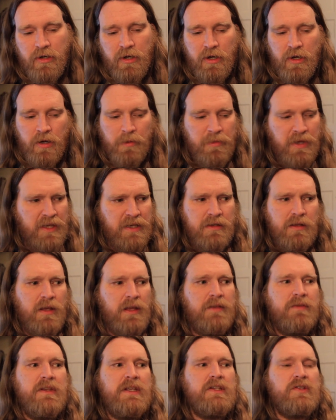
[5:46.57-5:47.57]

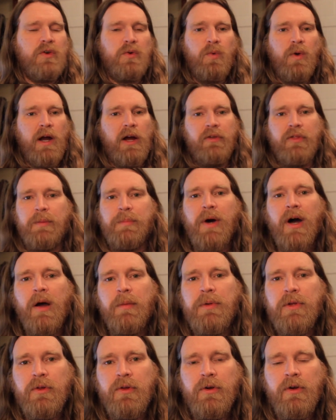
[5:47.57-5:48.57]
And these are wildly
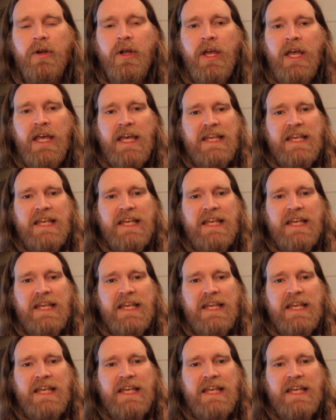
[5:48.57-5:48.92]
popular.